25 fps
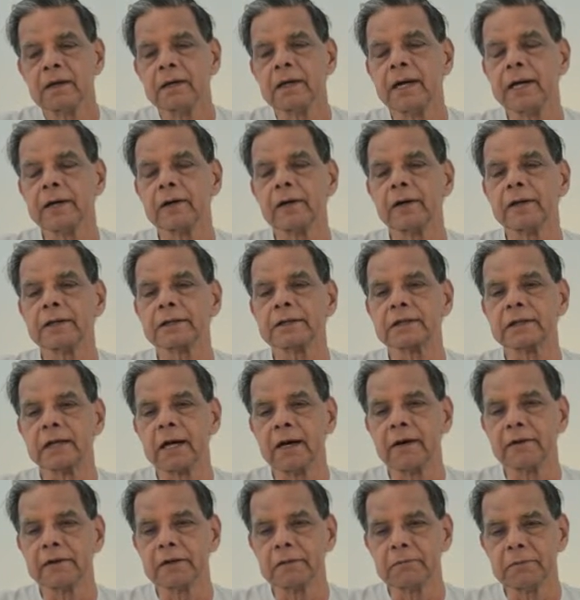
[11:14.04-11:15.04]
It will
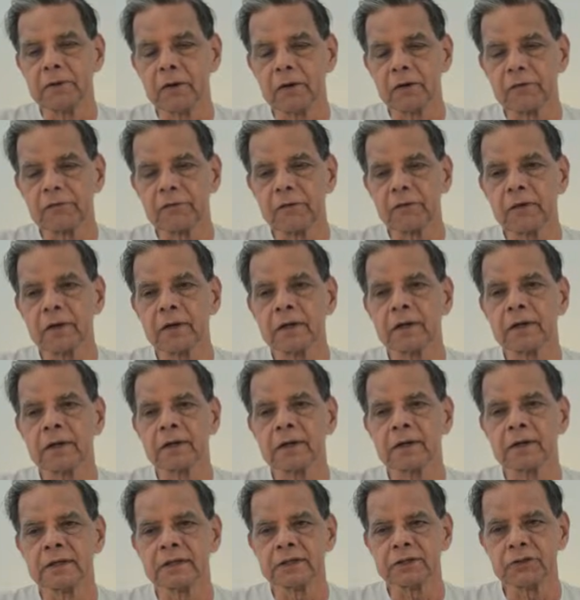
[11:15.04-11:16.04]
describe the beautiful,
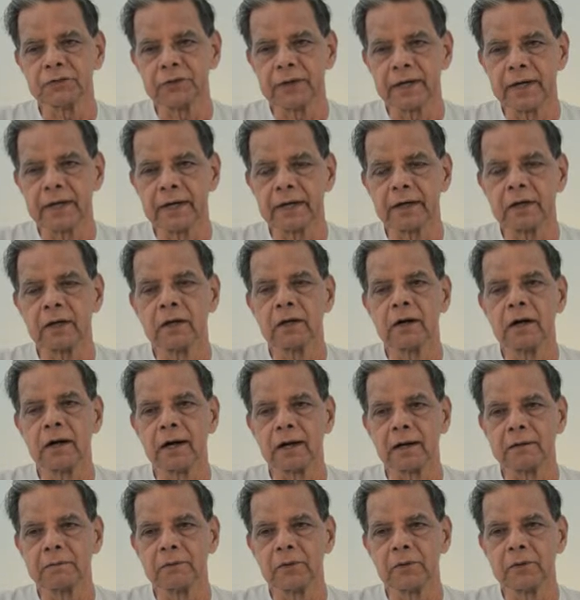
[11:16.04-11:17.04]
sweet,
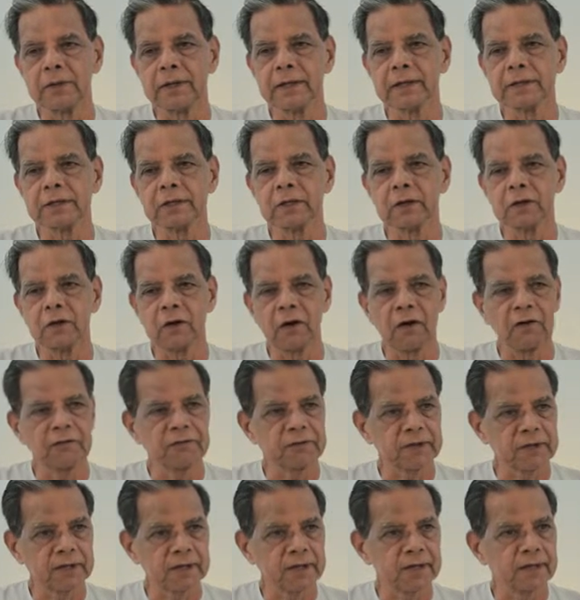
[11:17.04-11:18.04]
harmonious,
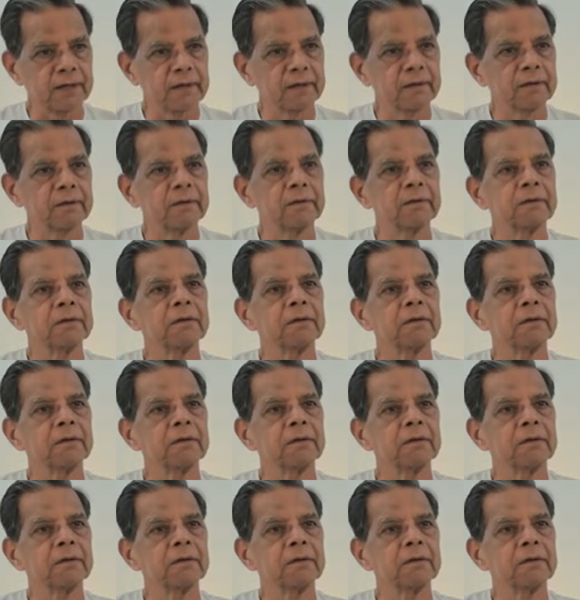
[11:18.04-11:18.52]
lofty,